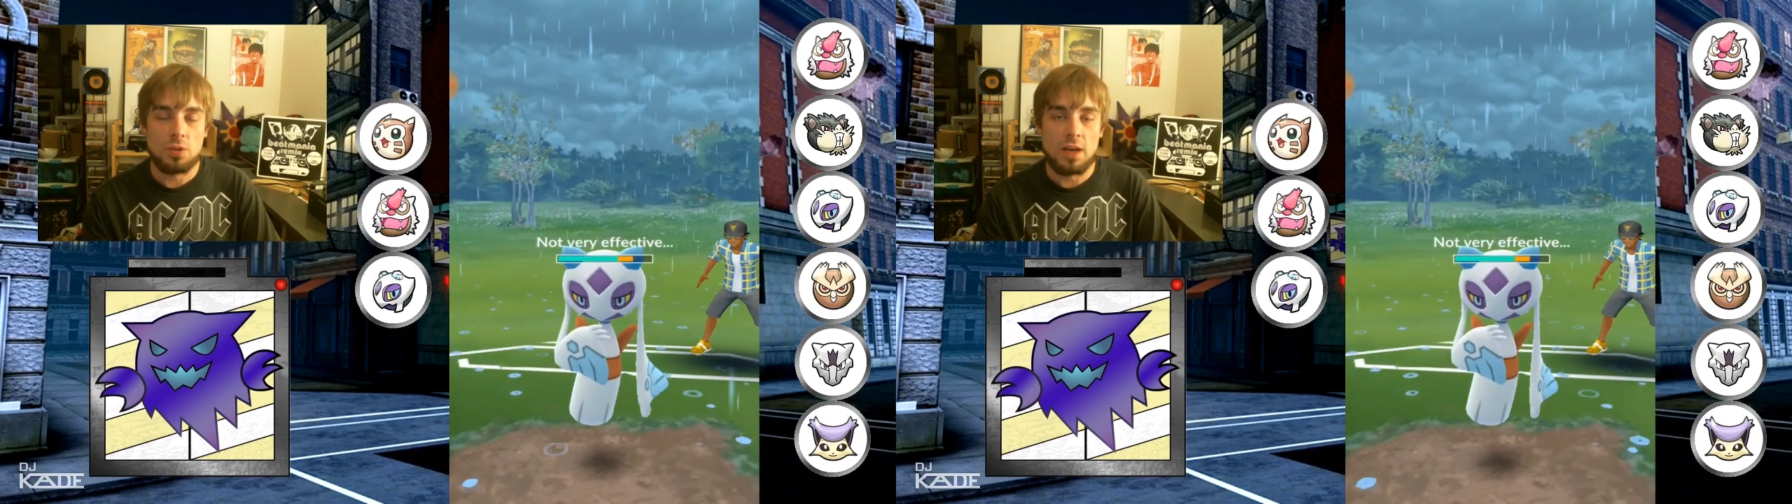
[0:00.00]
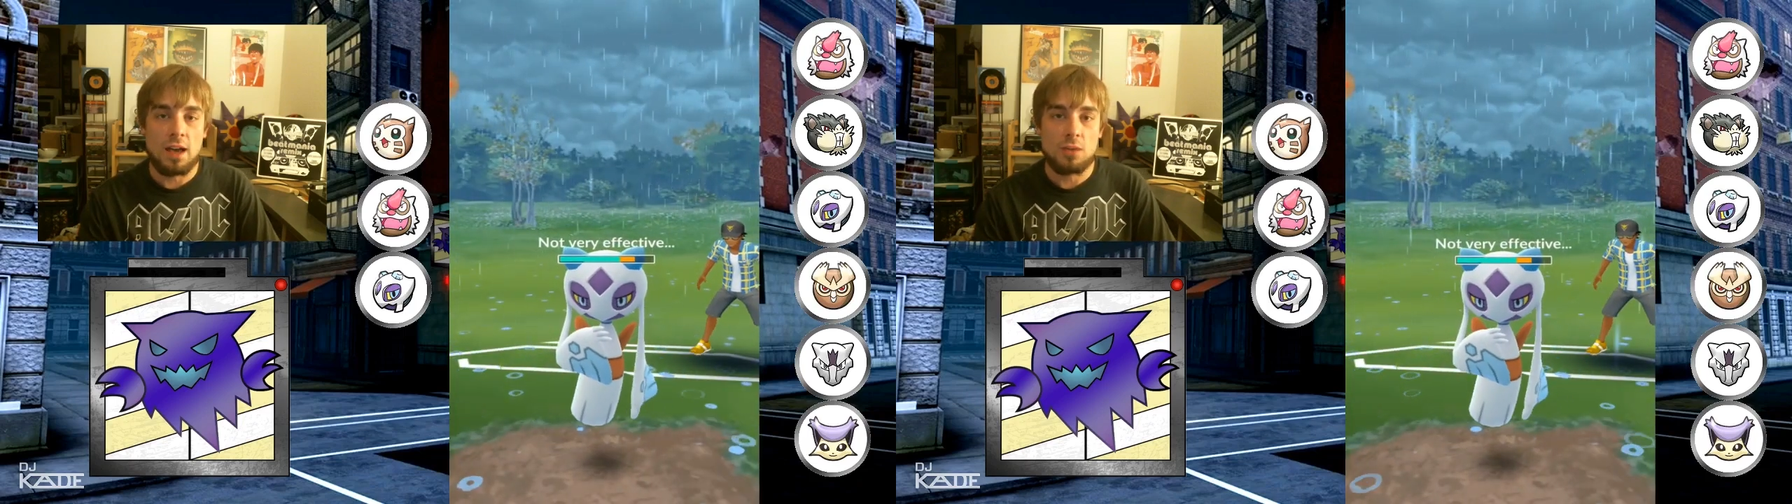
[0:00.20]

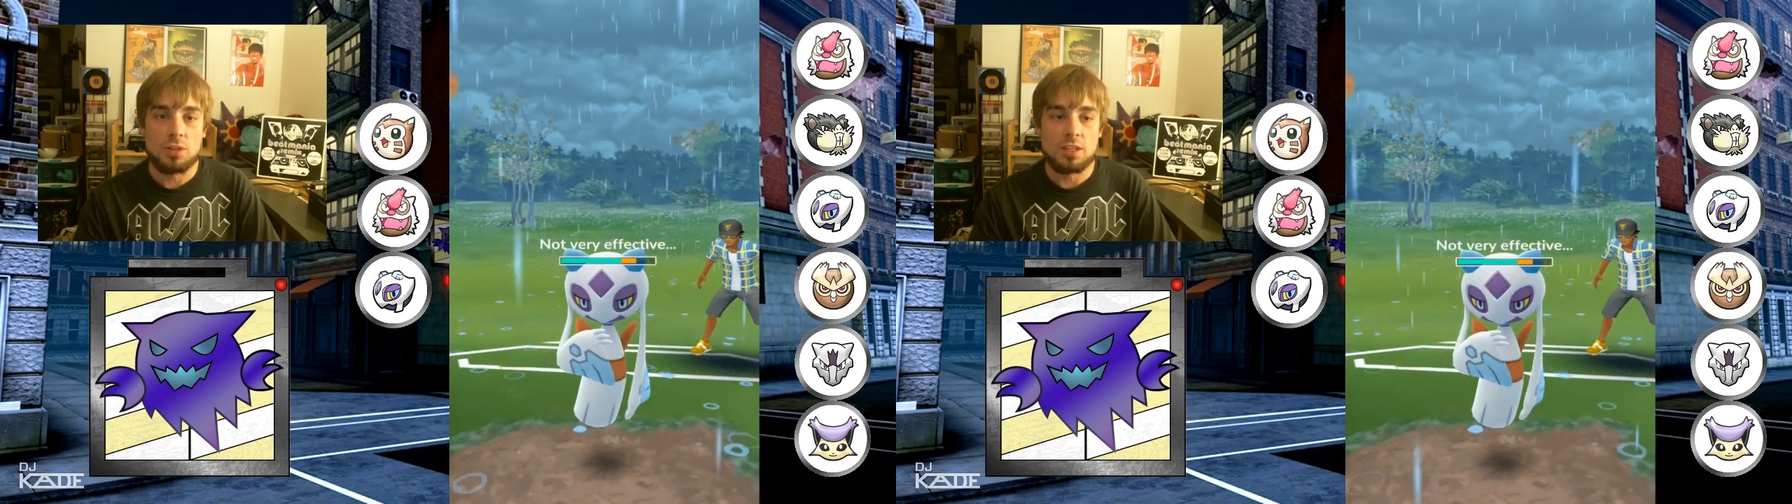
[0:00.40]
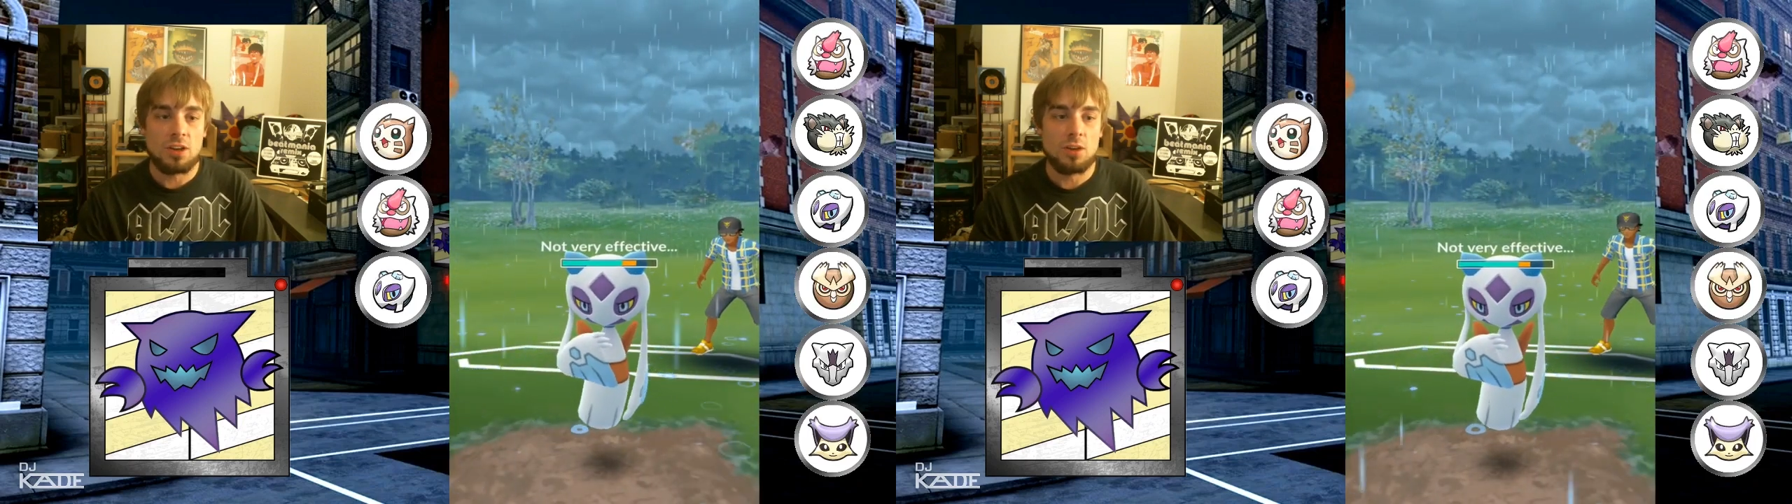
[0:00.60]
guy when
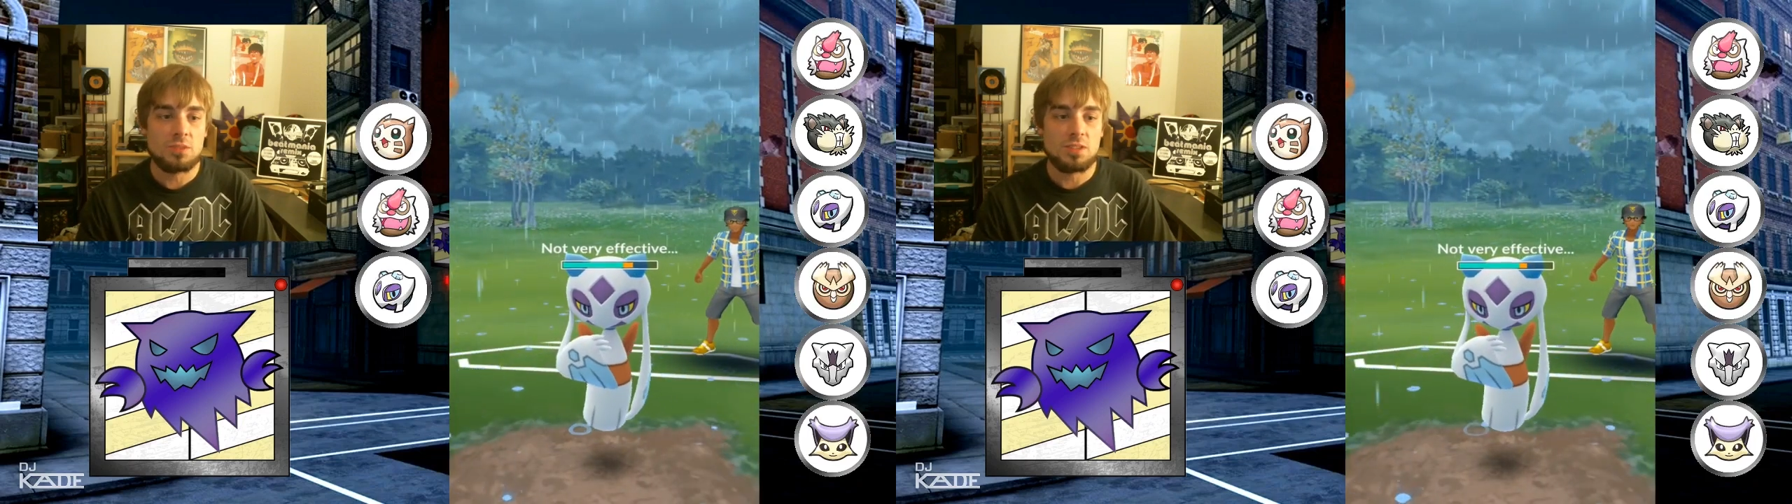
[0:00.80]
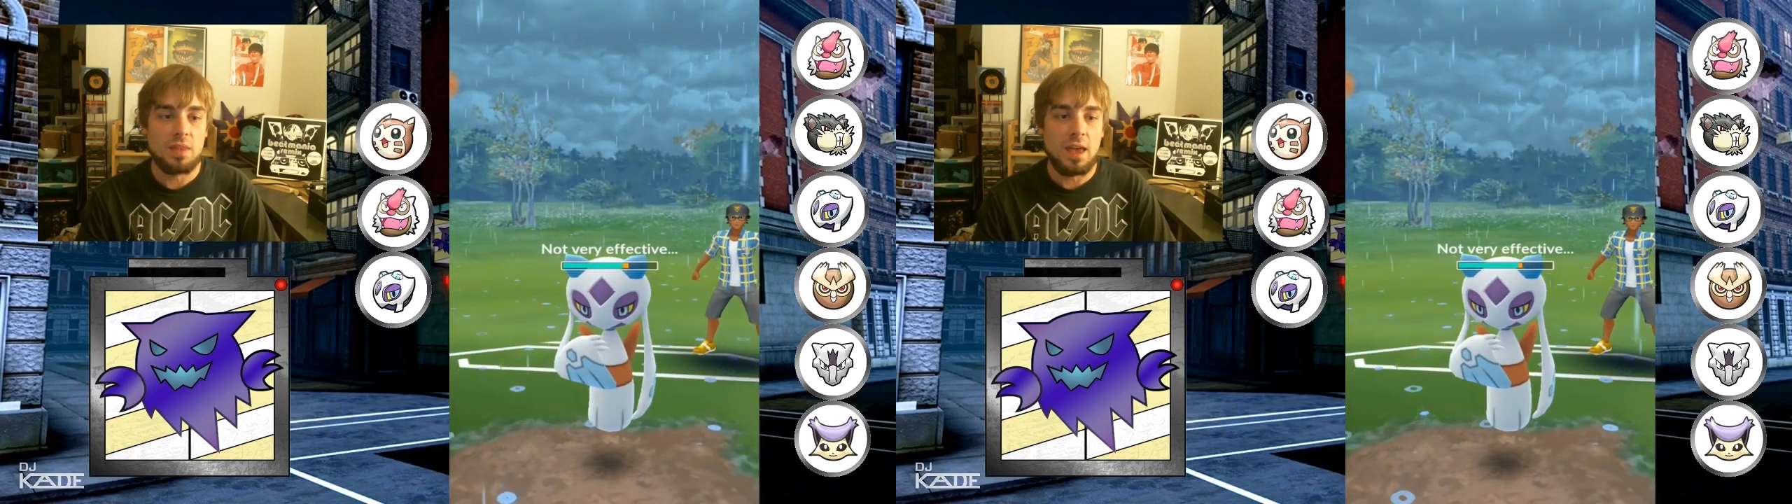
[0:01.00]
it
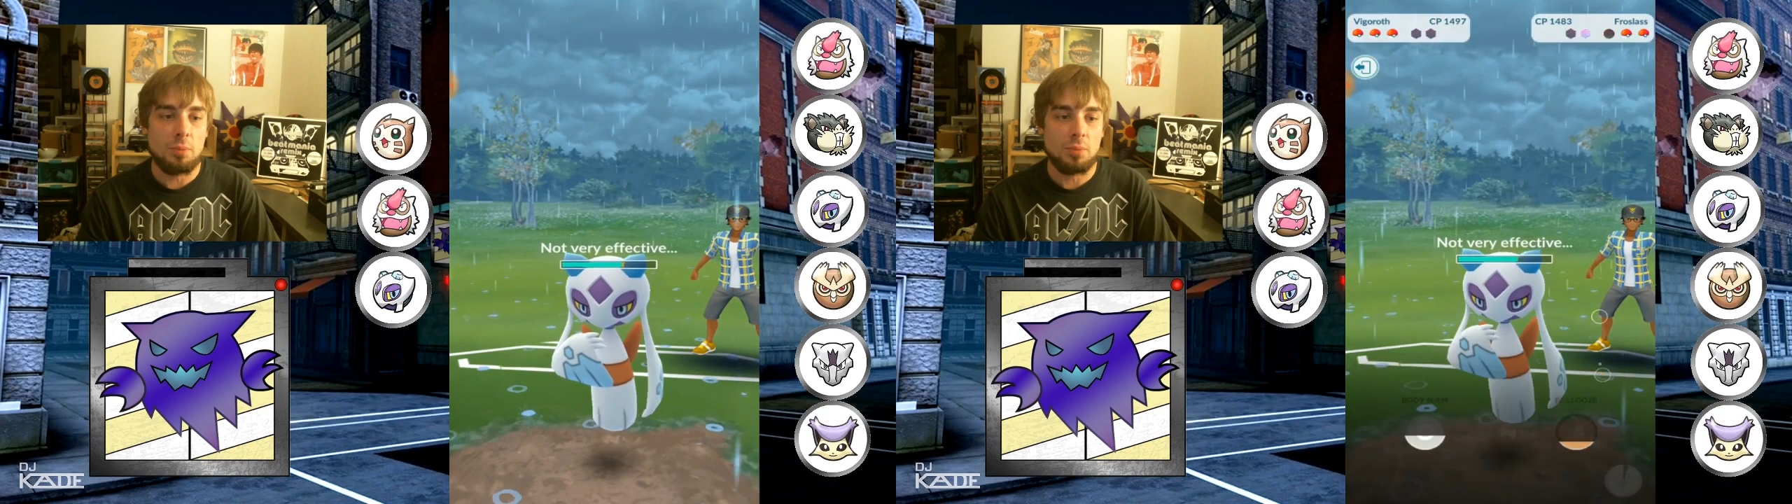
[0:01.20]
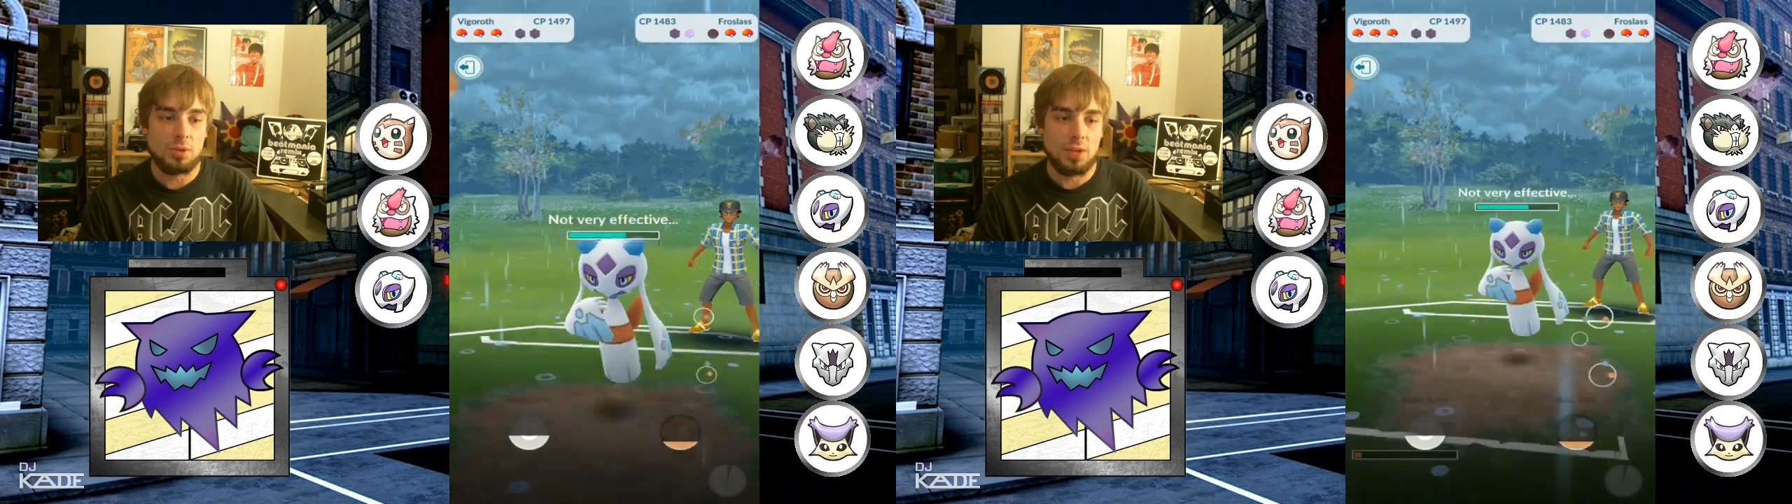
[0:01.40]
comes to
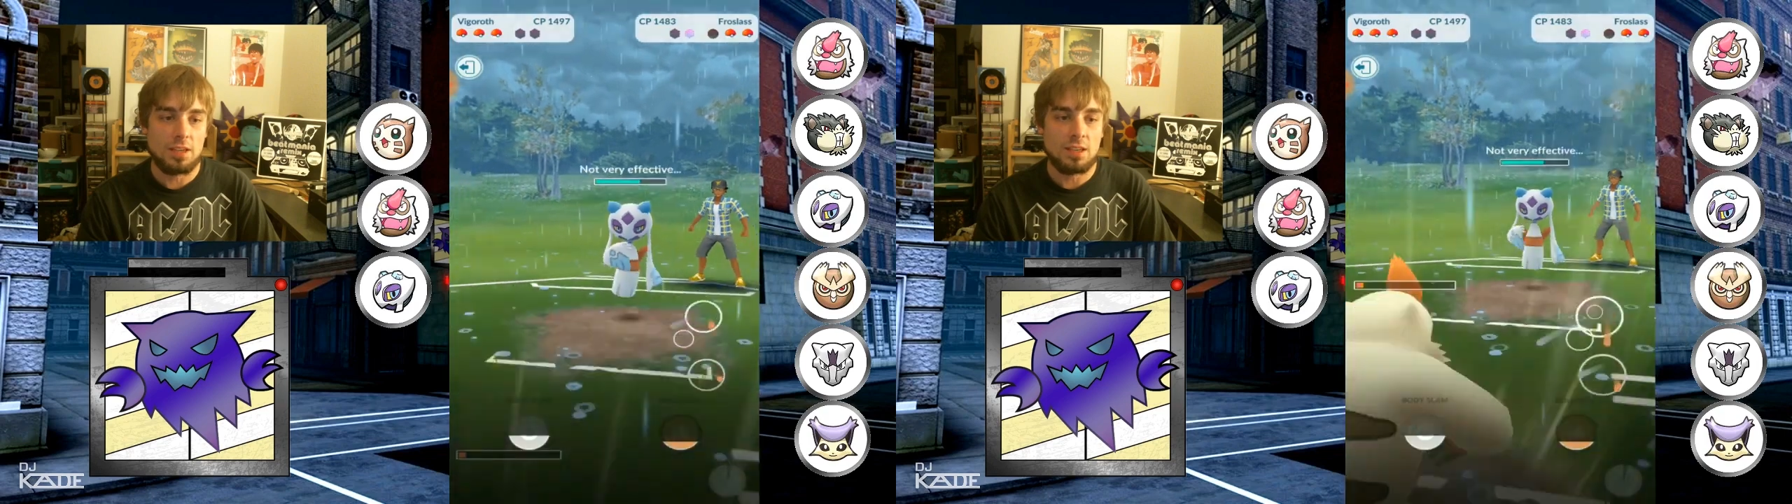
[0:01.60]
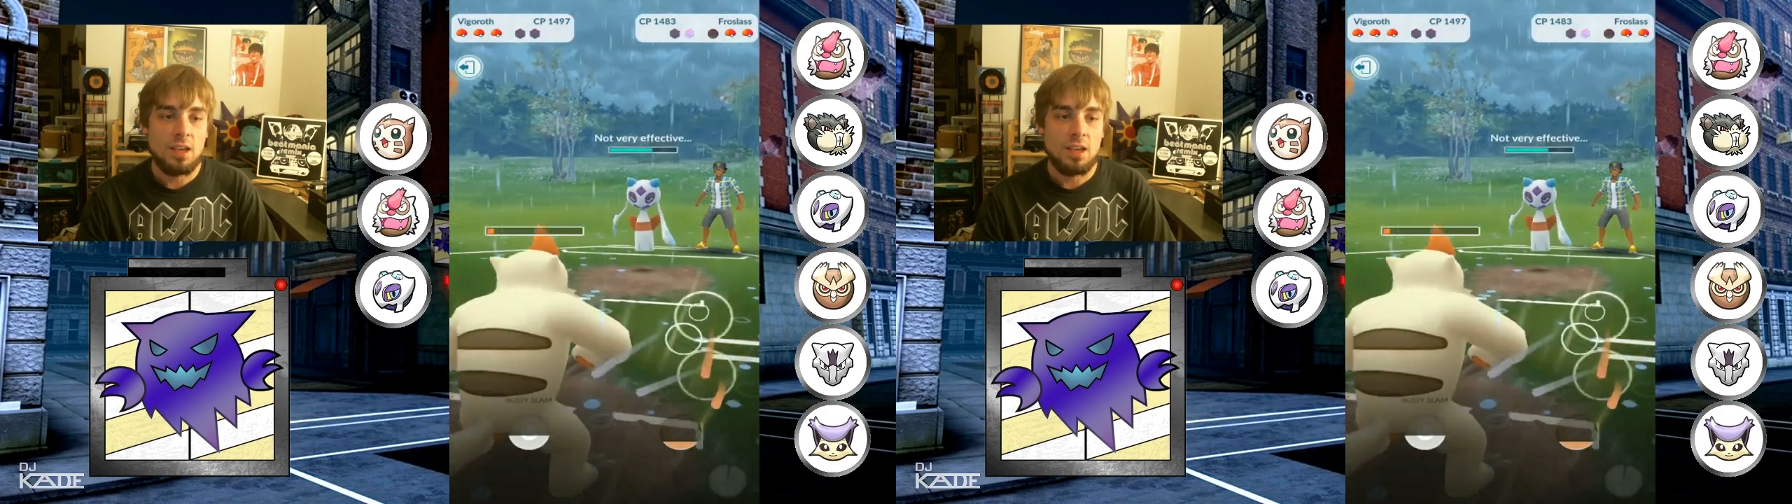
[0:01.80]
that, but like